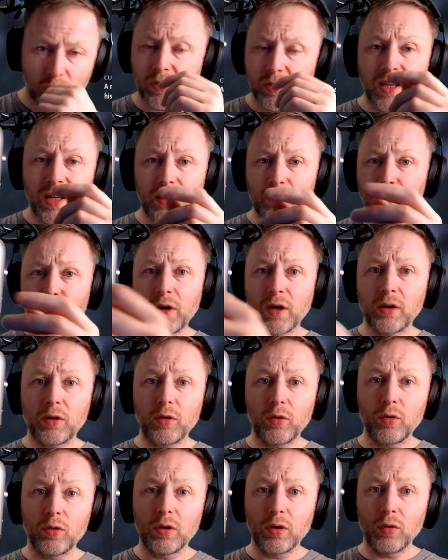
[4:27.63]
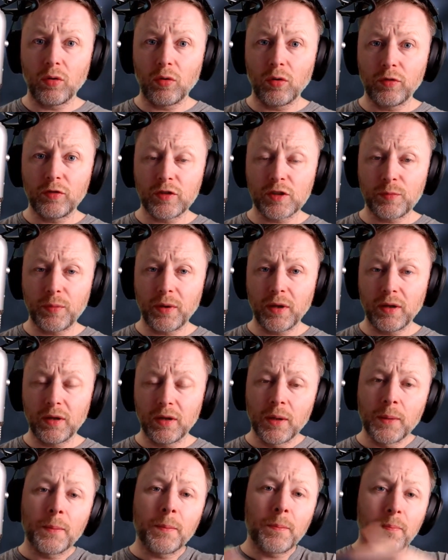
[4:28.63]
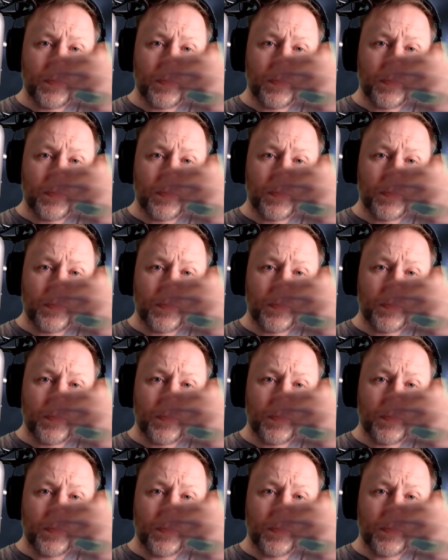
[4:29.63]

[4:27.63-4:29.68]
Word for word: You know, he didn't fart out in the office, but